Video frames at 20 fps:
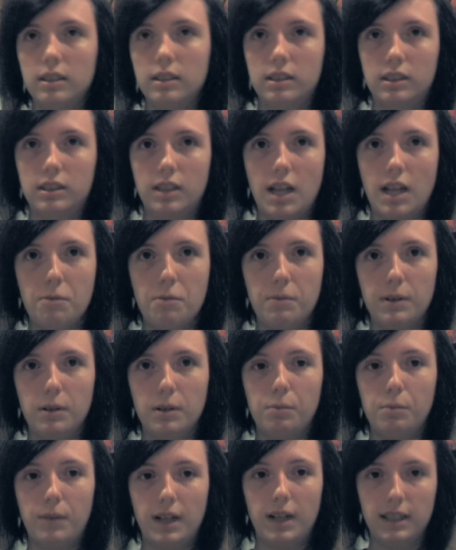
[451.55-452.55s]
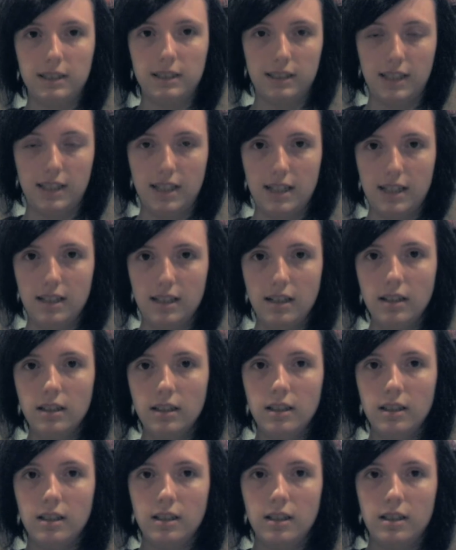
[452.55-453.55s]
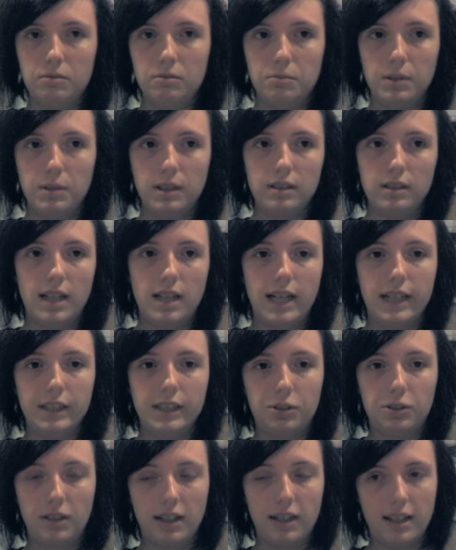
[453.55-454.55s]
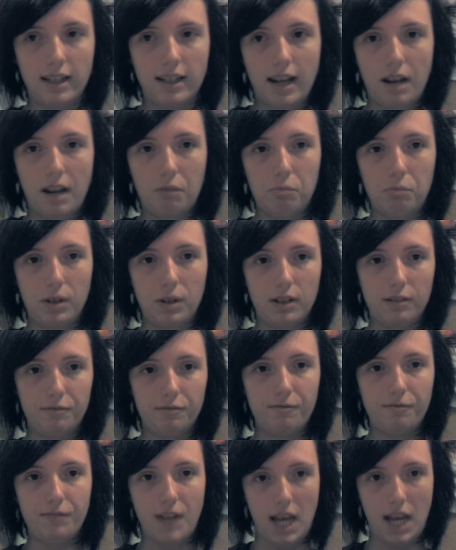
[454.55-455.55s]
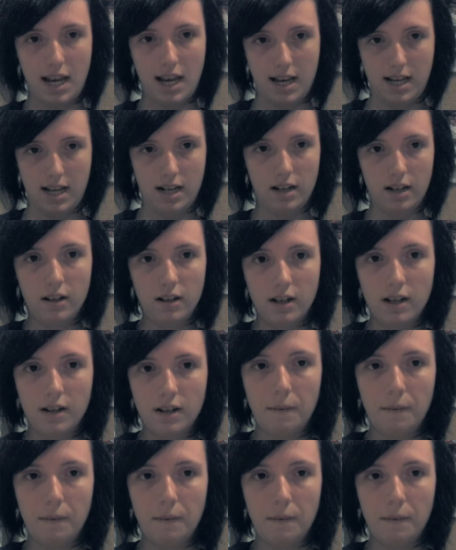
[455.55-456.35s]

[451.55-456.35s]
Stay well rested, well hydrated, and well fed.